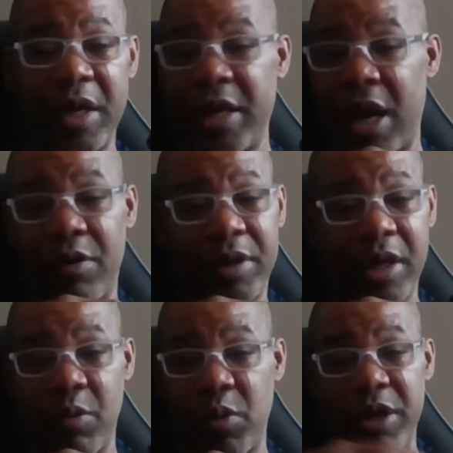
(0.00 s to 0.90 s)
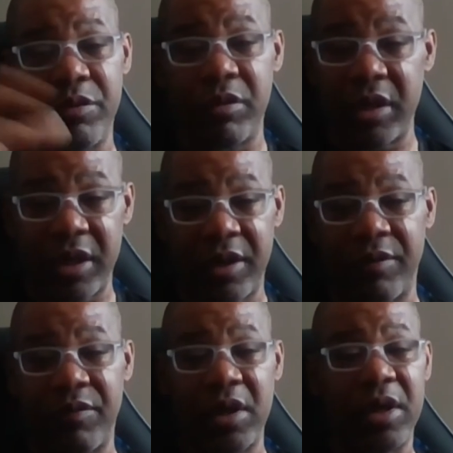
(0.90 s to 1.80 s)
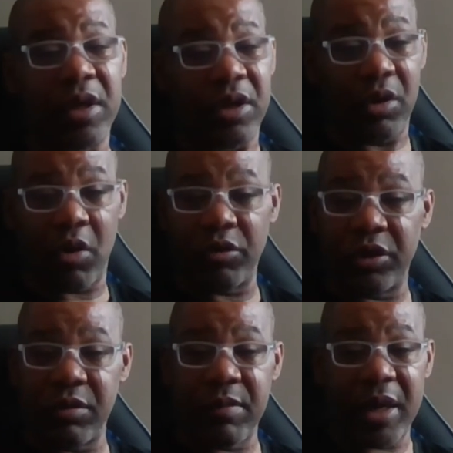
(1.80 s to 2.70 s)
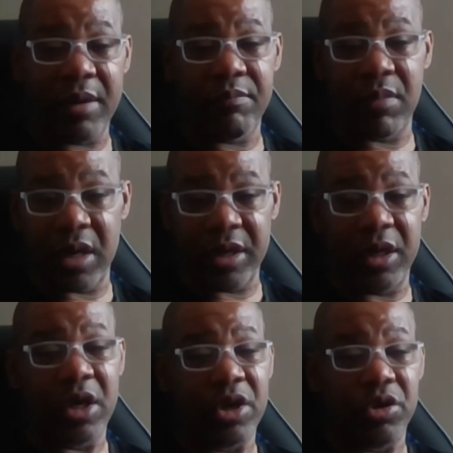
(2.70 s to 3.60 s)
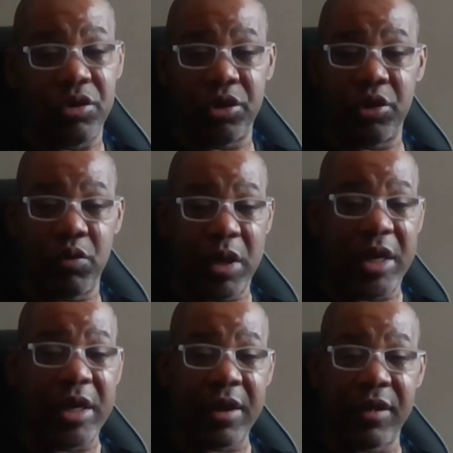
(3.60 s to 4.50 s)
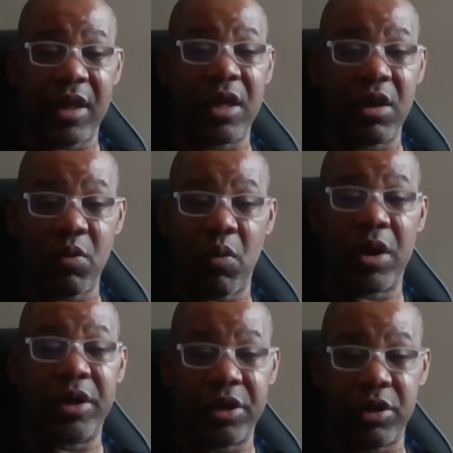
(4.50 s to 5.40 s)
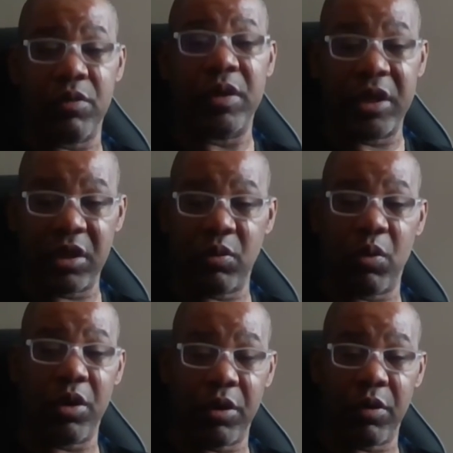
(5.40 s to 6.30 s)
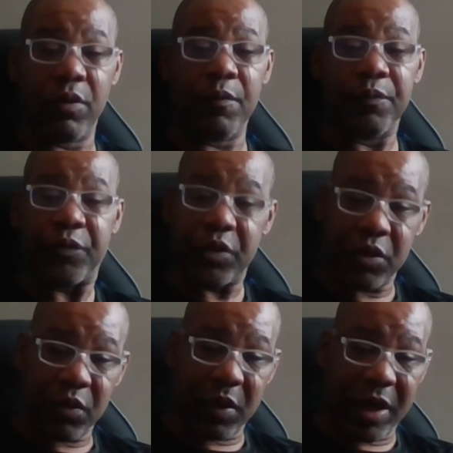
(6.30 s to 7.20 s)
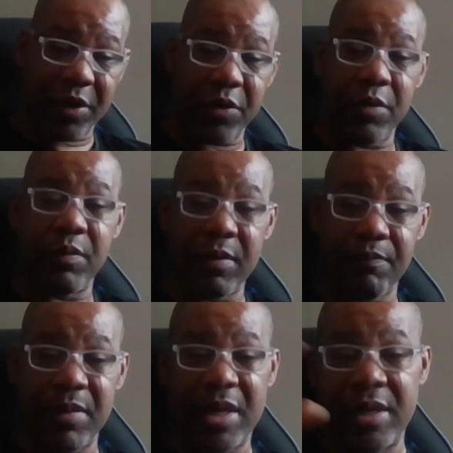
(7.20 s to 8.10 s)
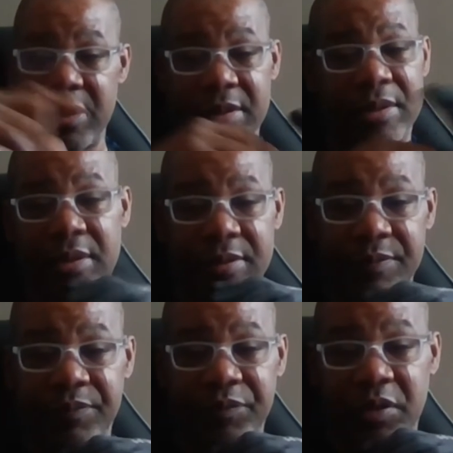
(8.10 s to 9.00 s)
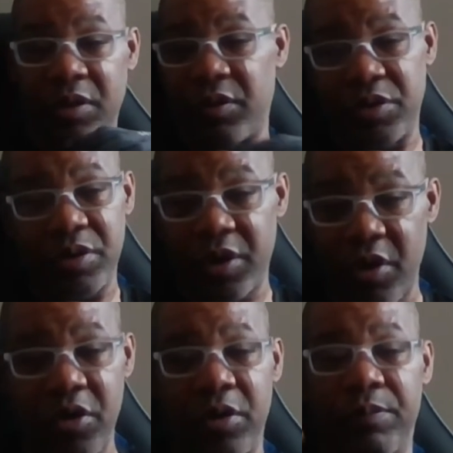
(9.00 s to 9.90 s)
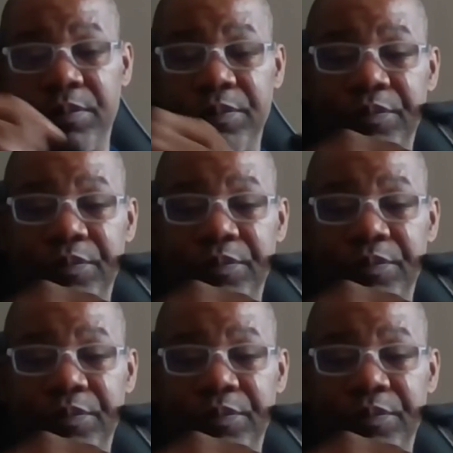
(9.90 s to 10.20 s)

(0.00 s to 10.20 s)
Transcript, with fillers: And I don't care where you live, long as you're making money, you can do anything you want to do in this world to the human beings. You know, you can hurt them,